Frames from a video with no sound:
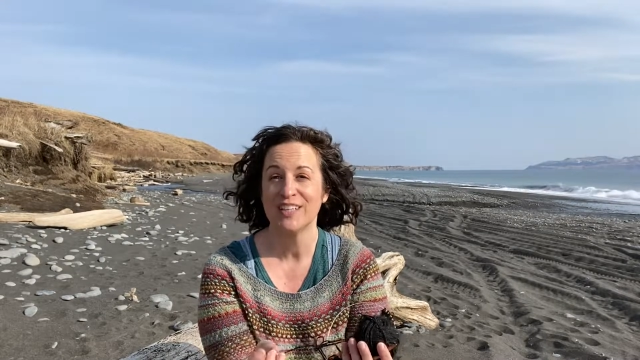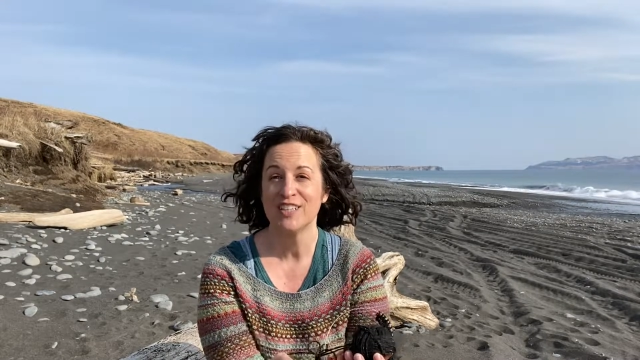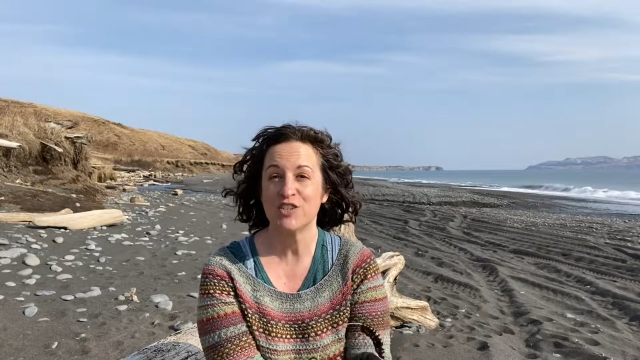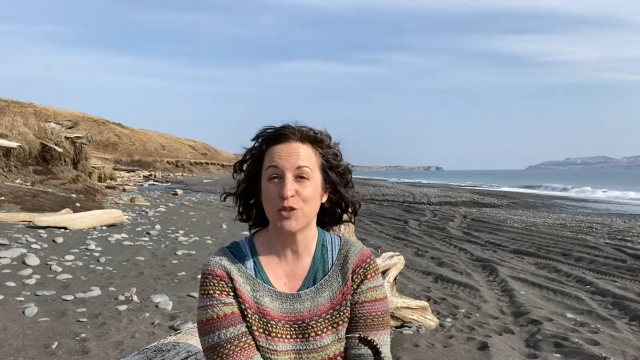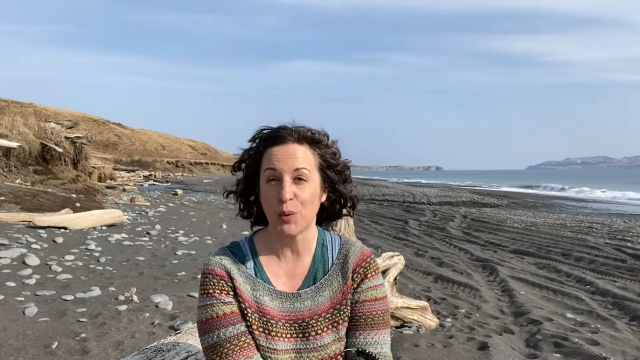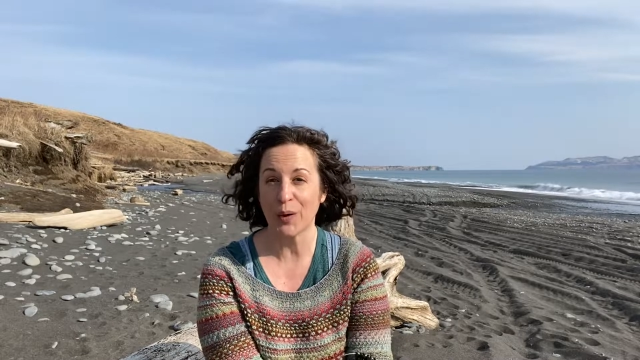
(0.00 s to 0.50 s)

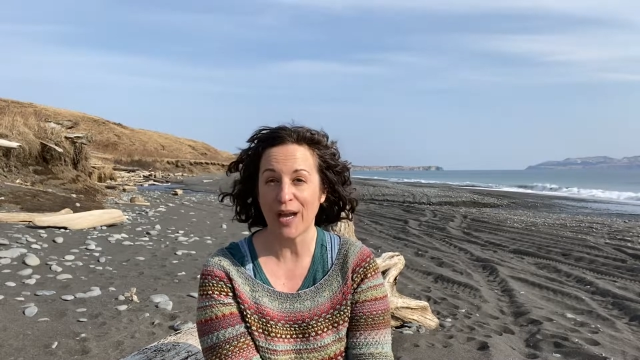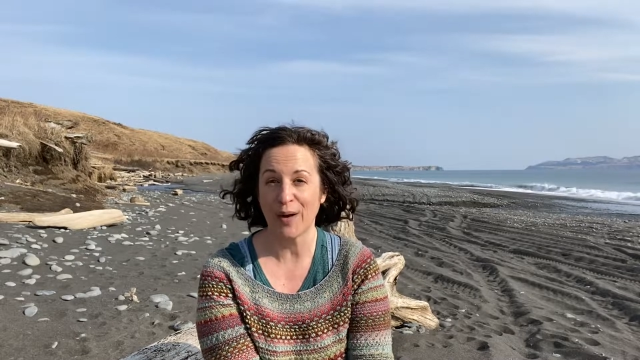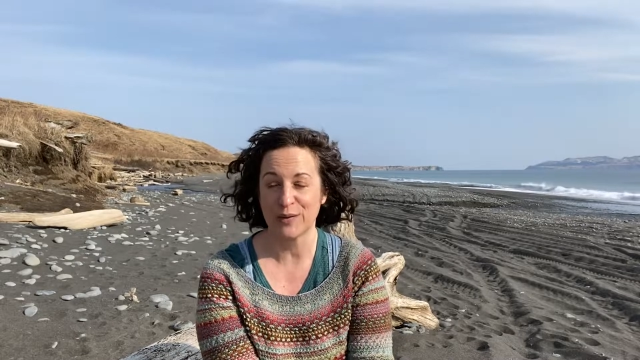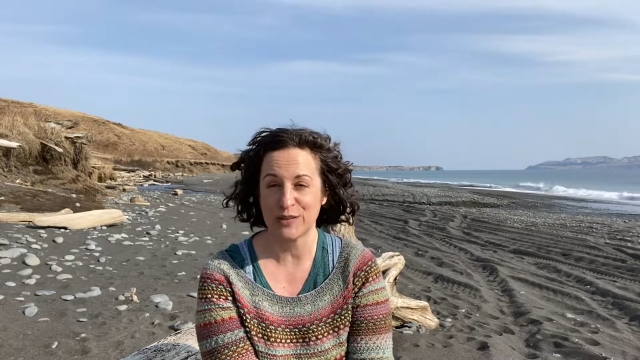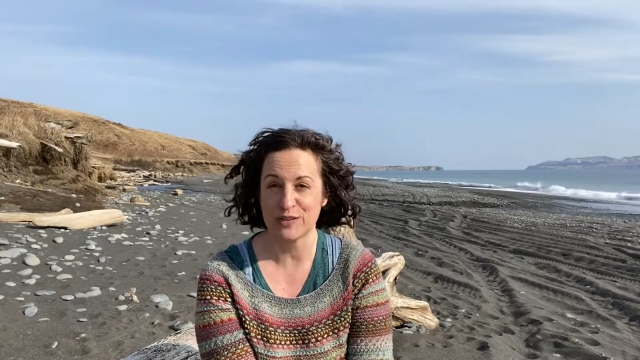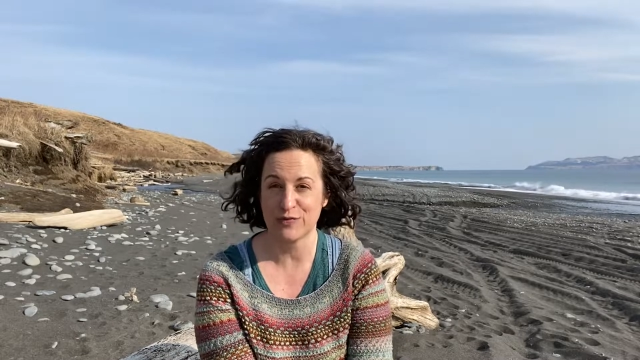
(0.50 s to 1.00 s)
story
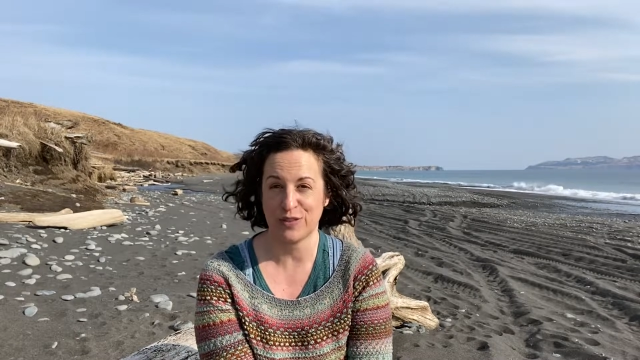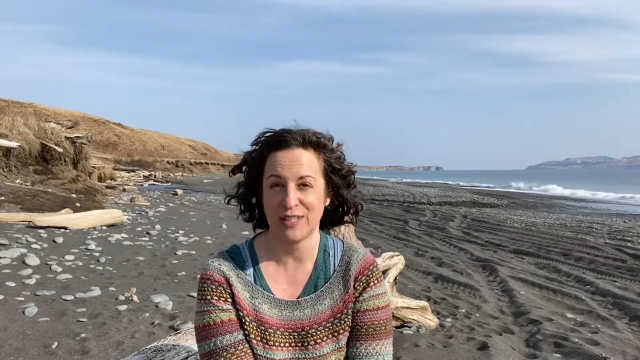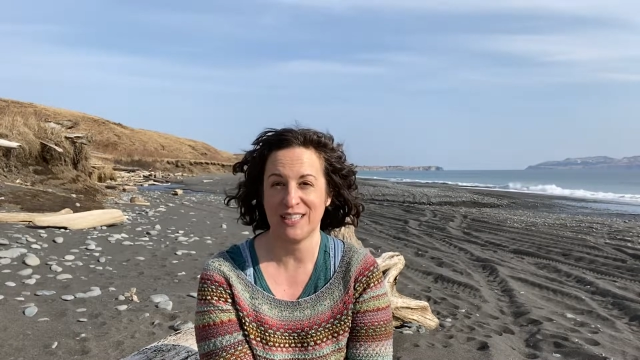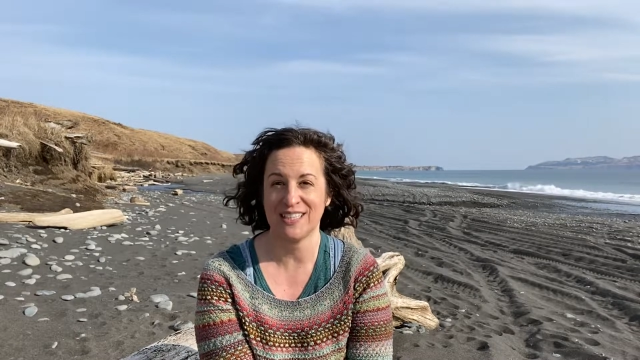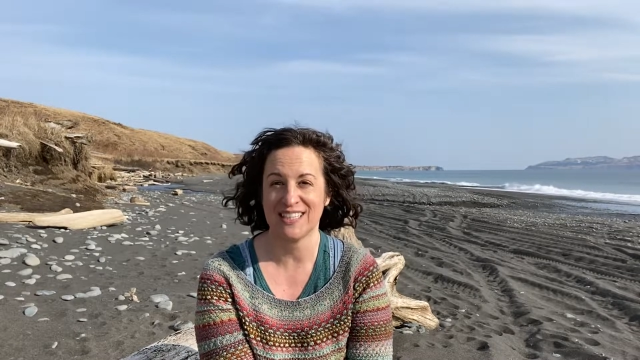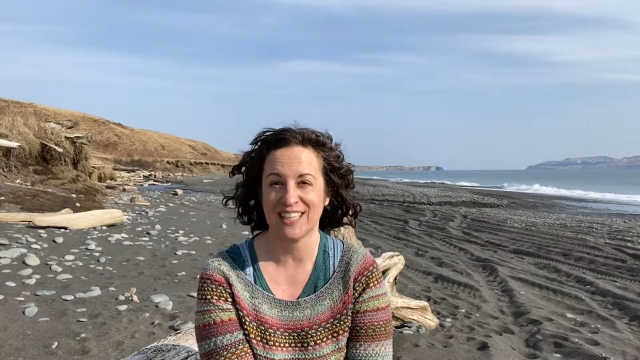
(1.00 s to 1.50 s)
hours for
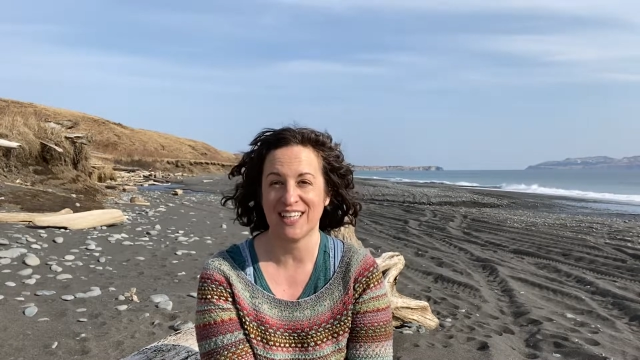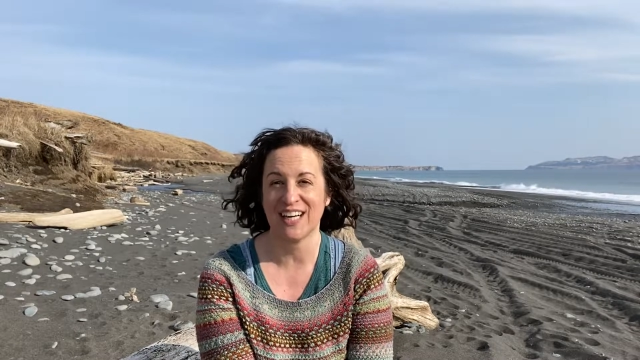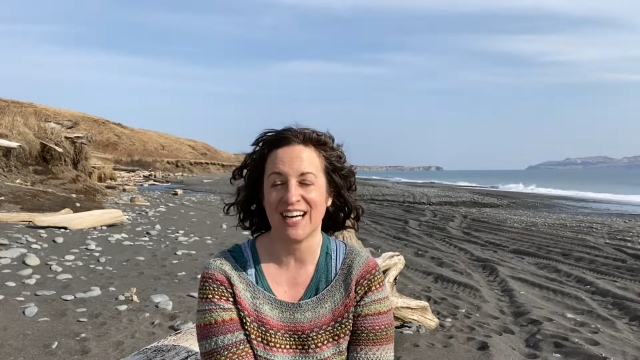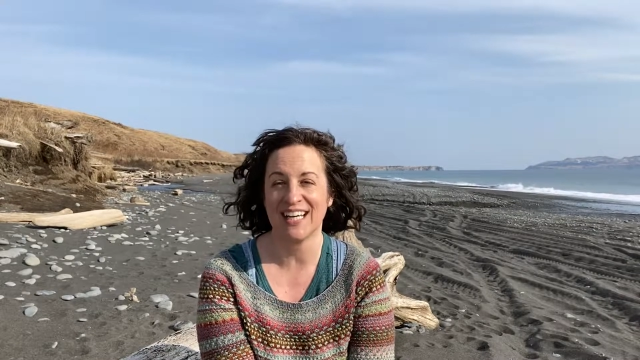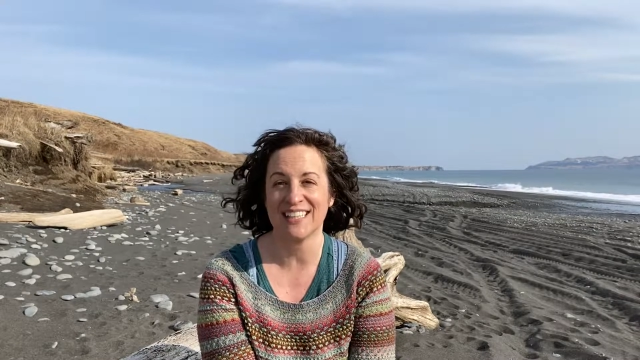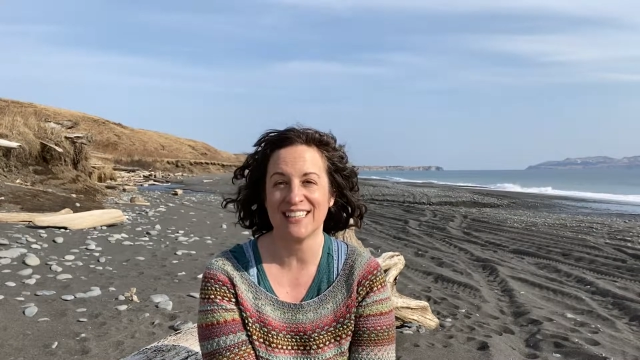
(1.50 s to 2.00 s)
kids in our
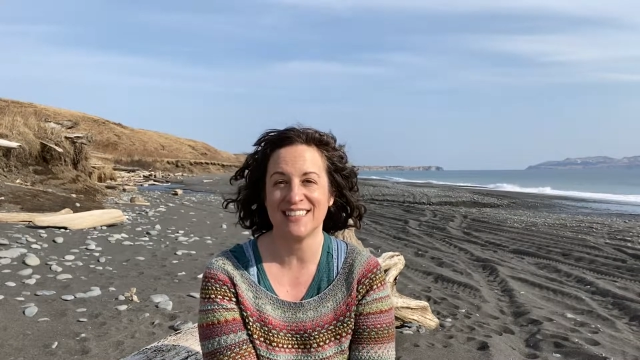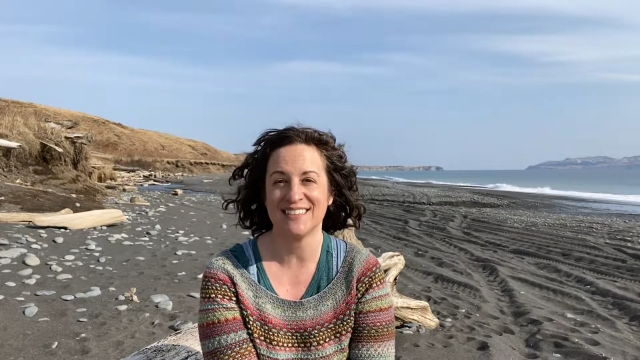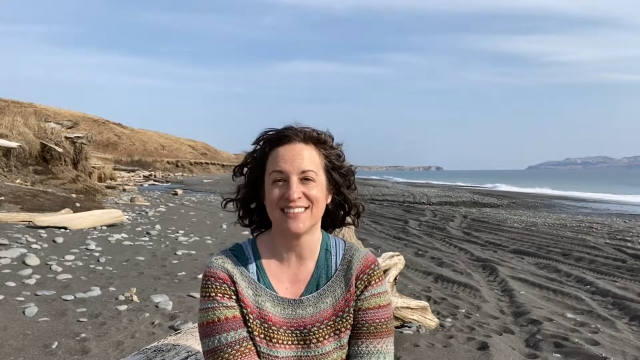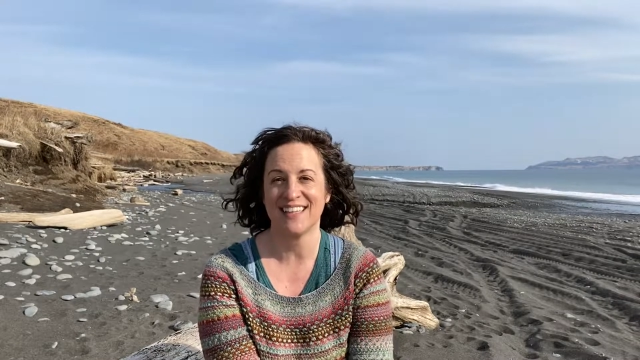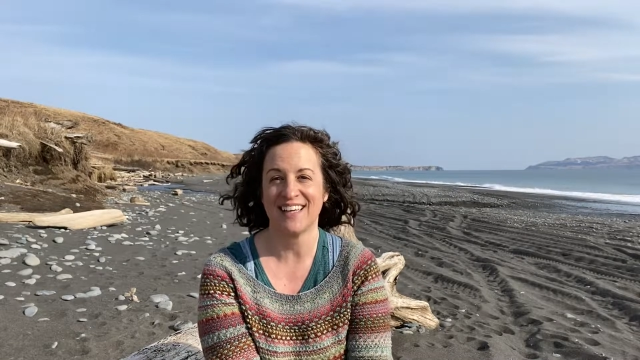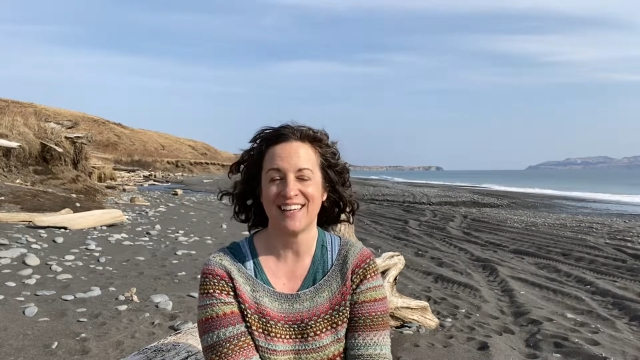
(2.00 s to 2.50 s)
island,
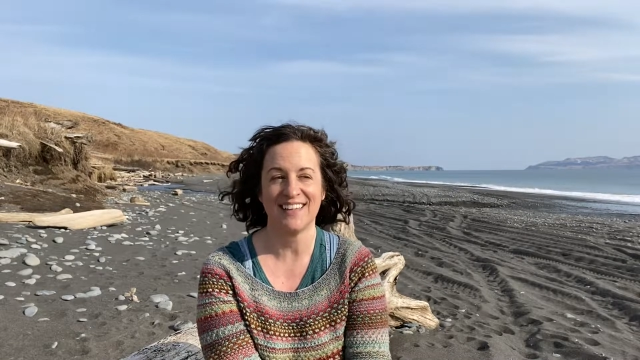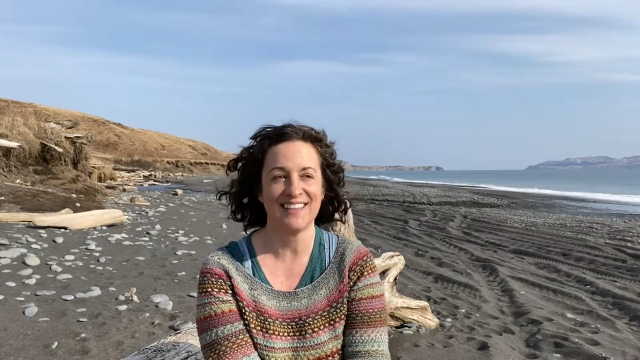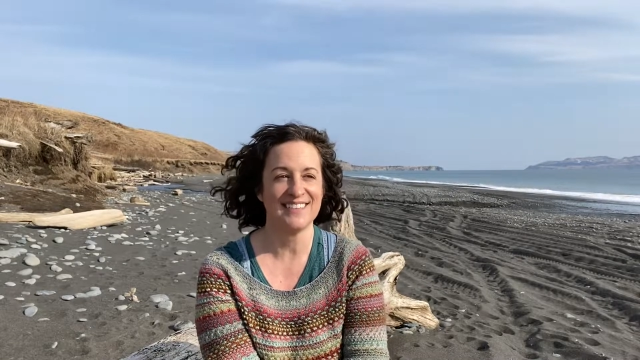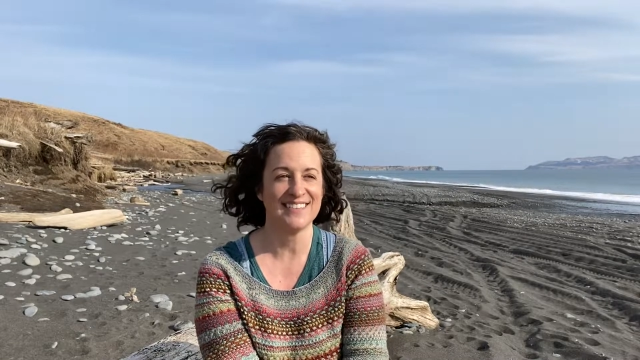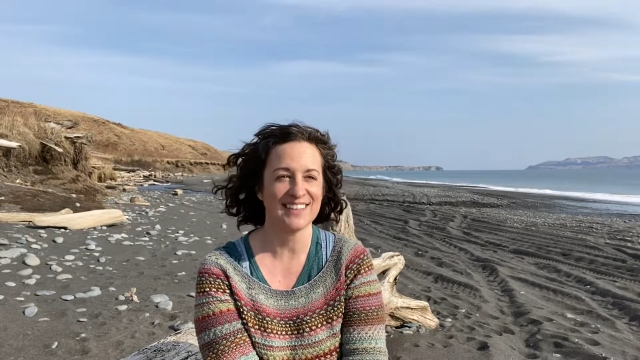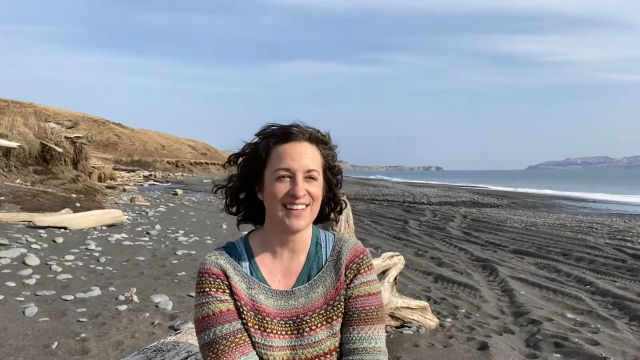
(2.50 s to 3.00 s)

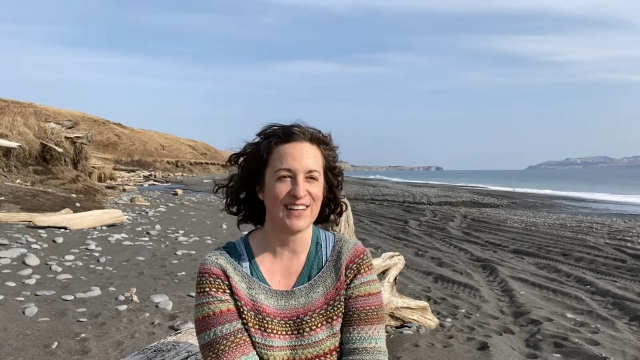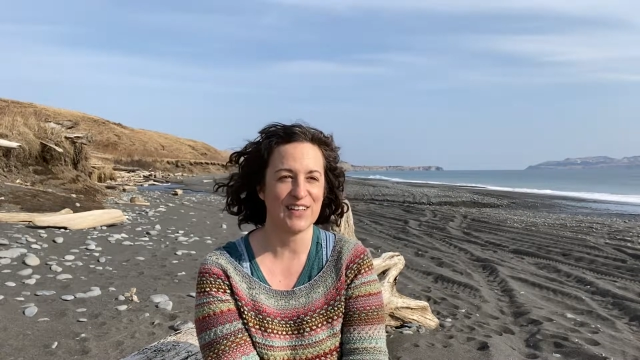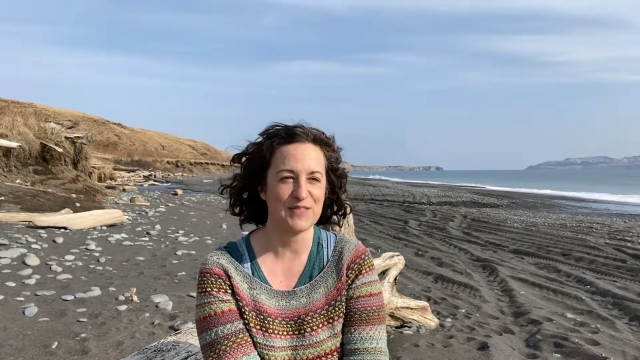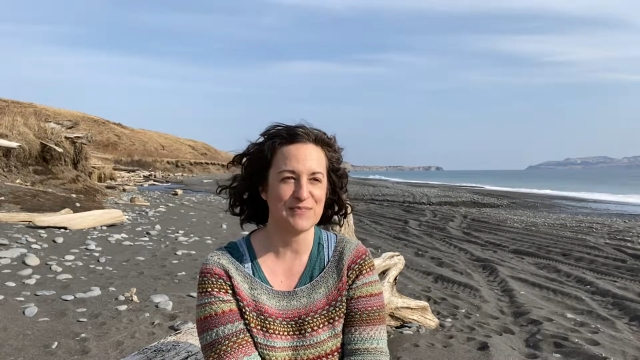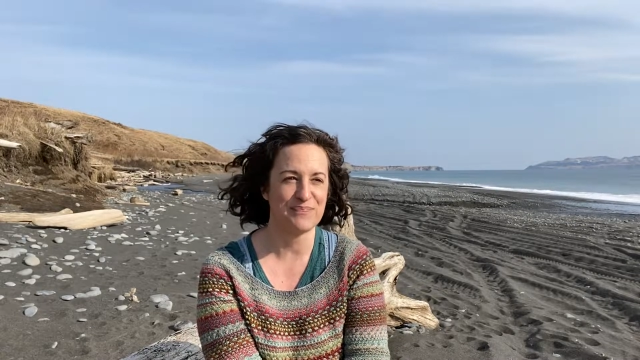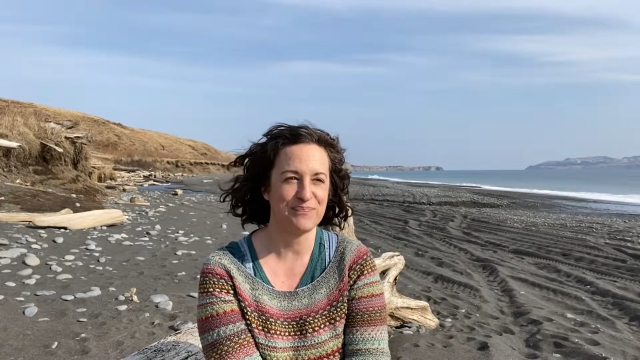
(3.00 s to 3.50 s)

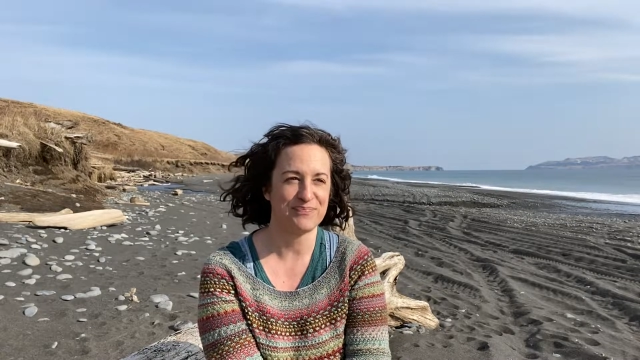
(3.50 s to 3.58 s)
and